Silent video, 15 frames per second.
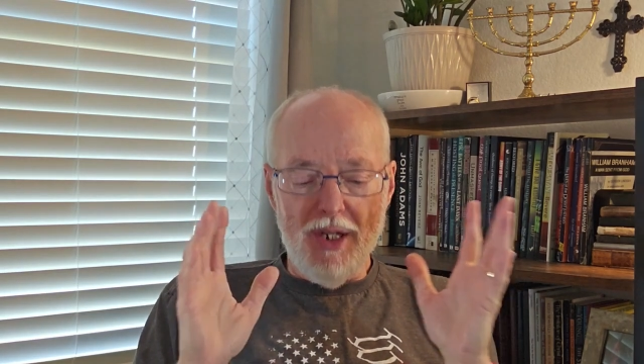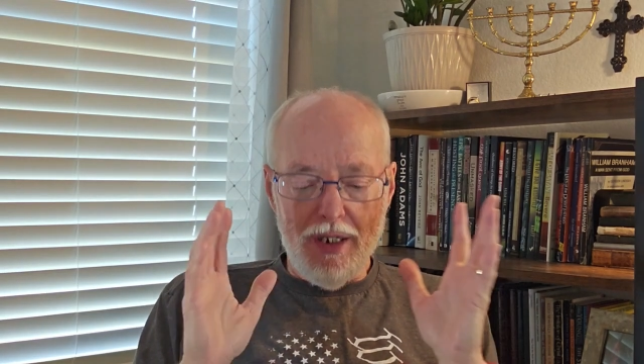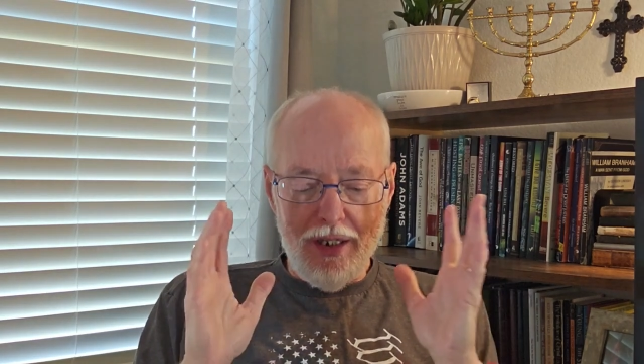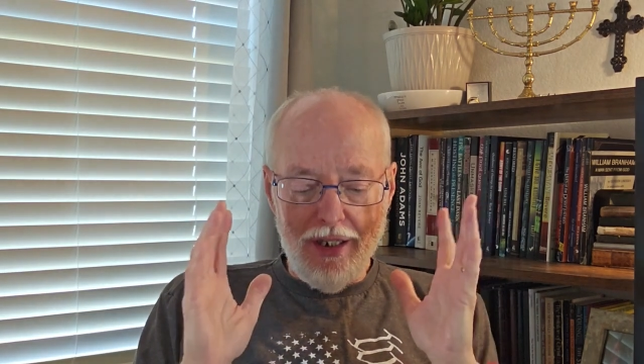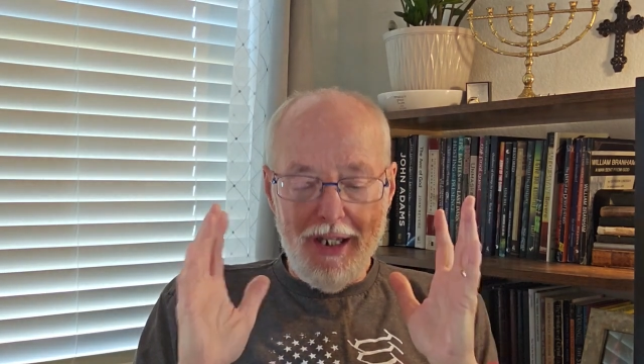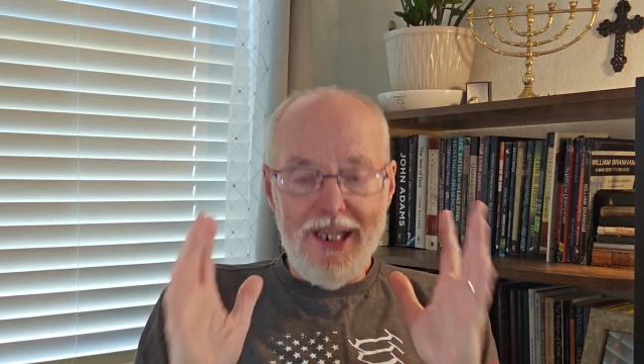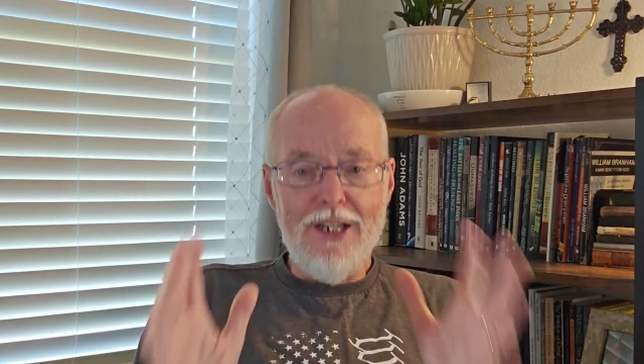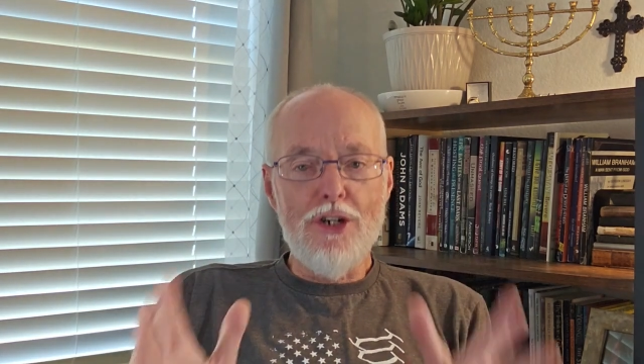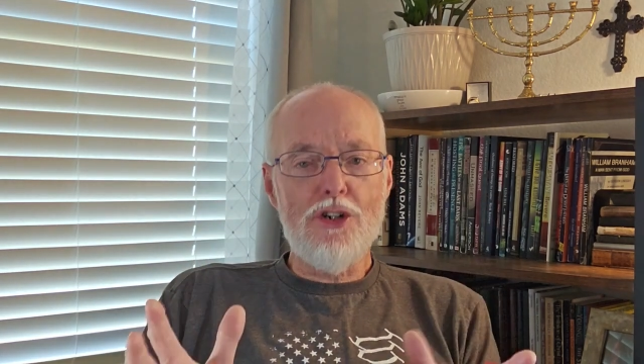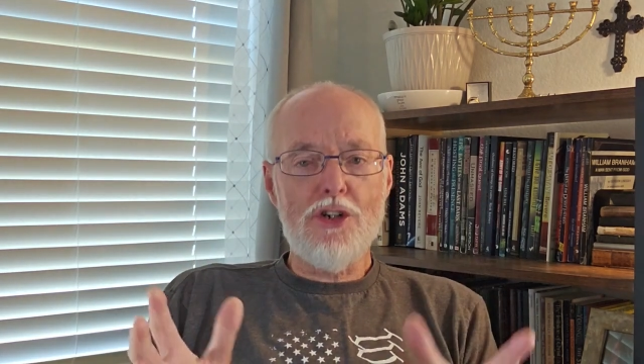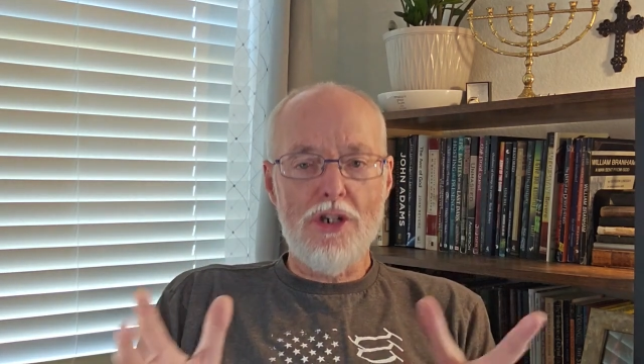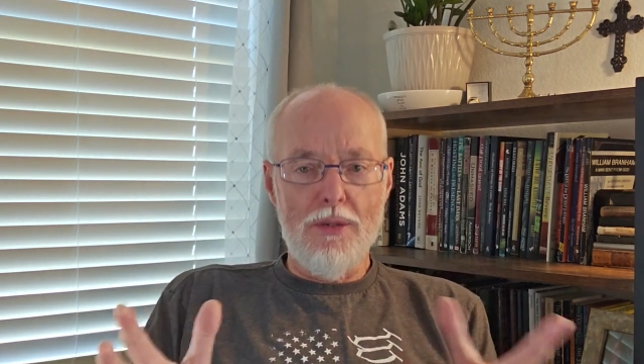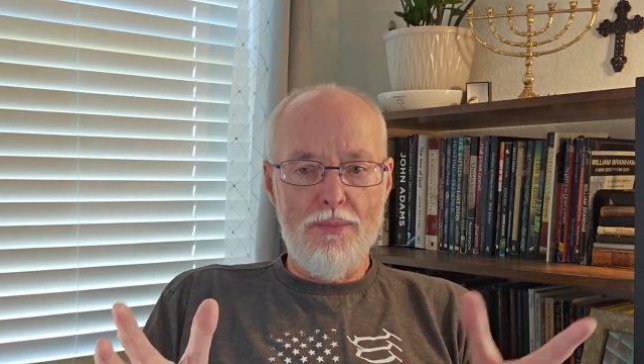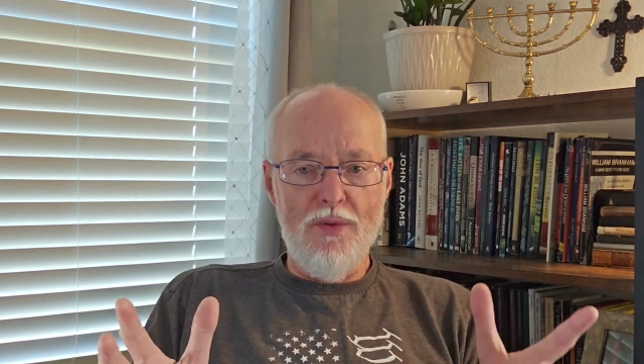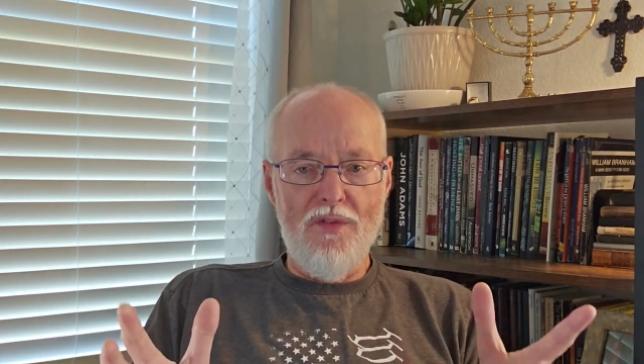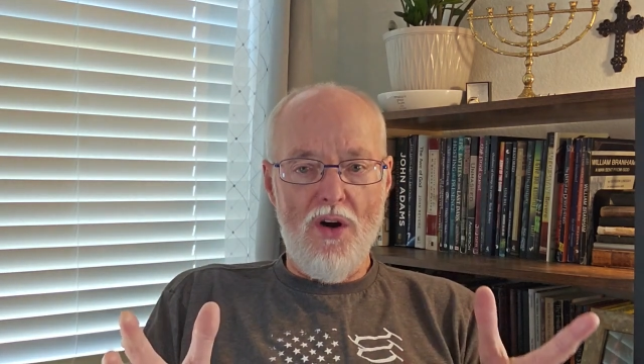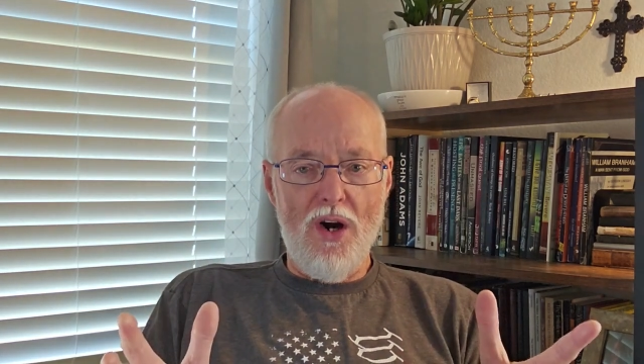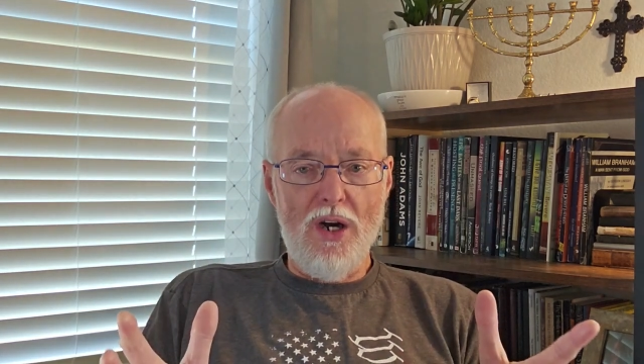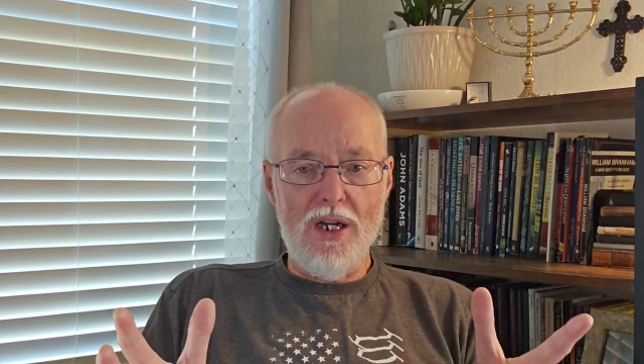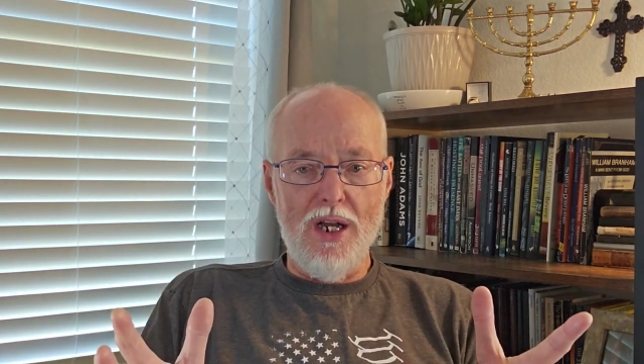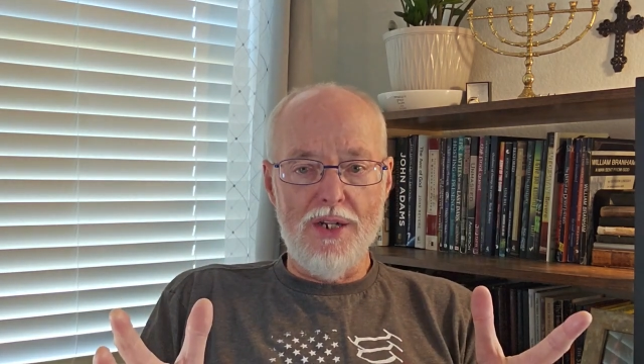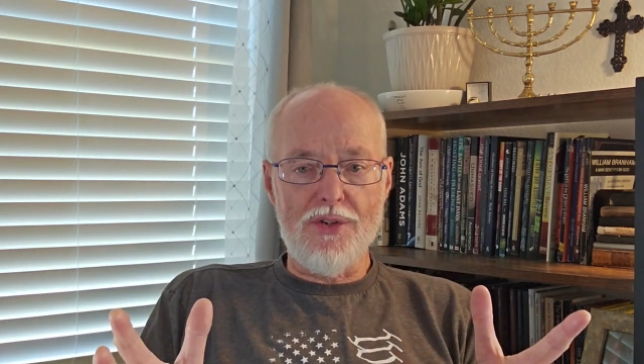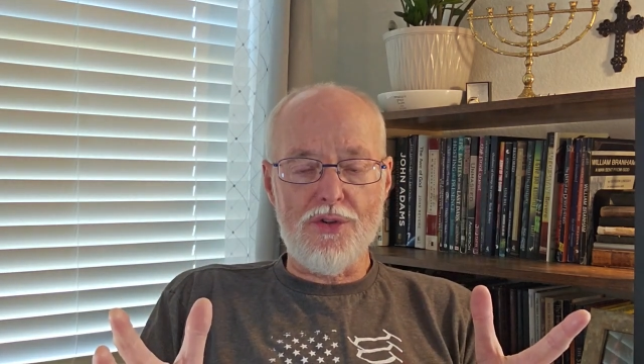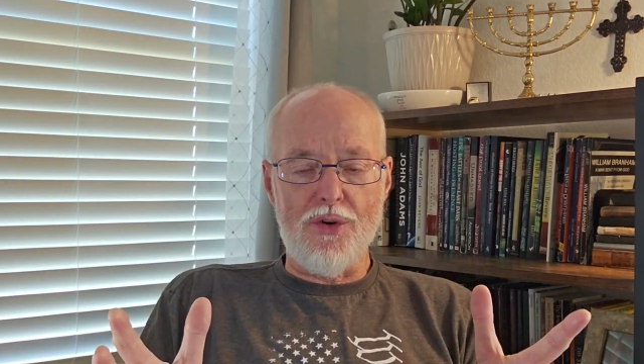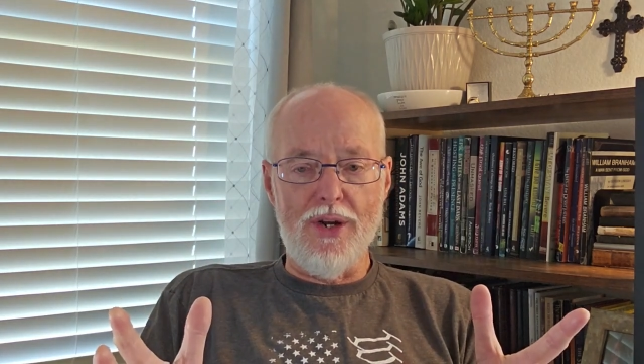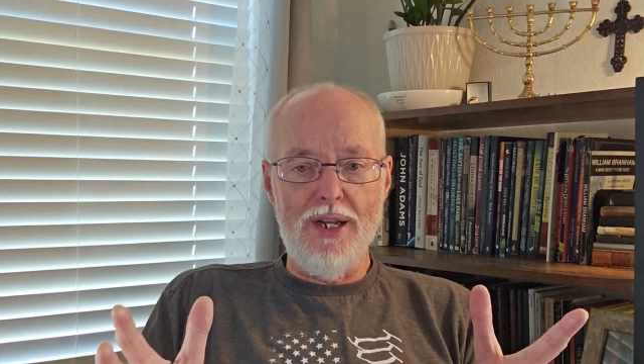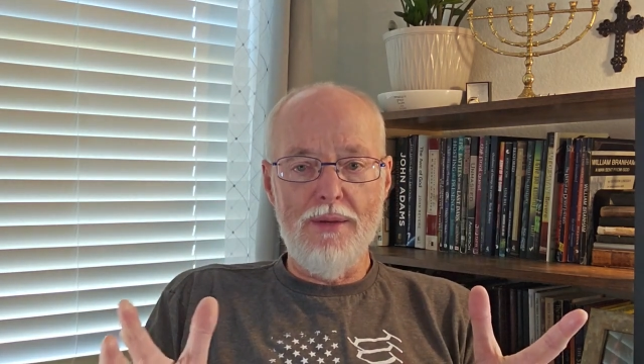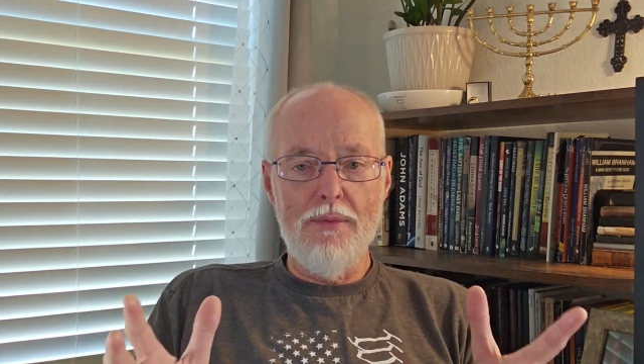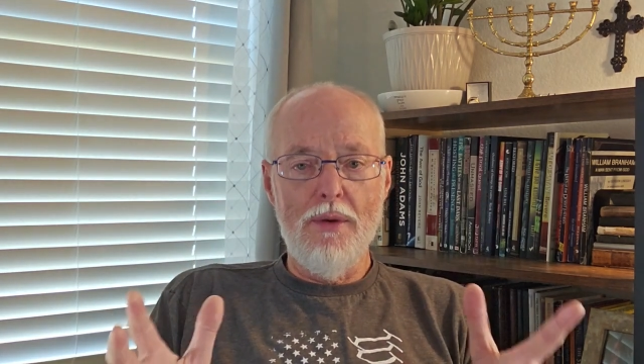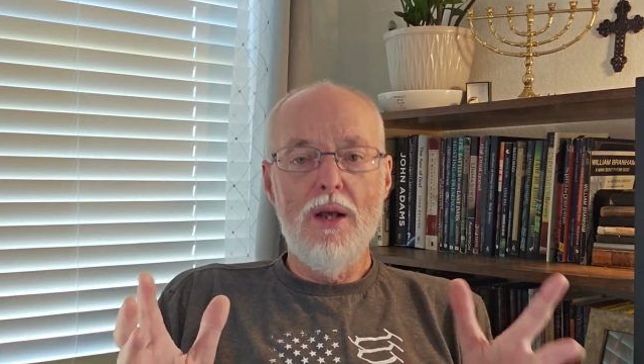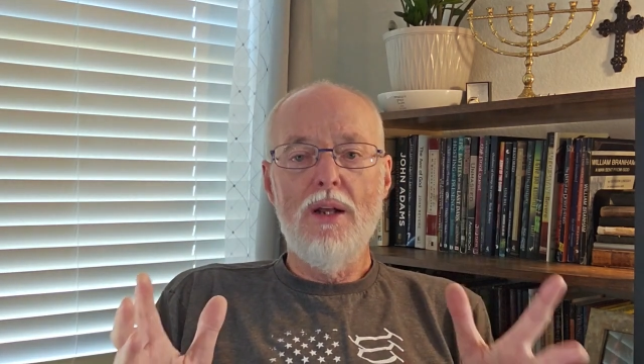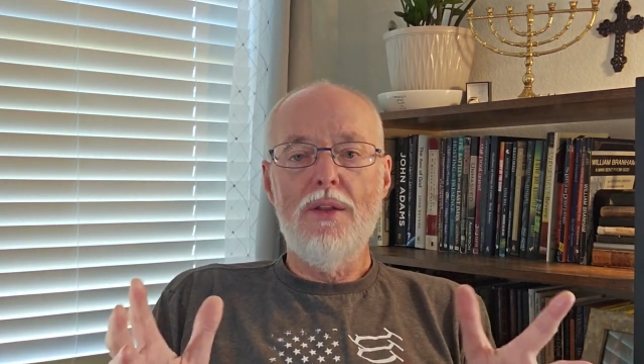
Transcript: leadership of our country,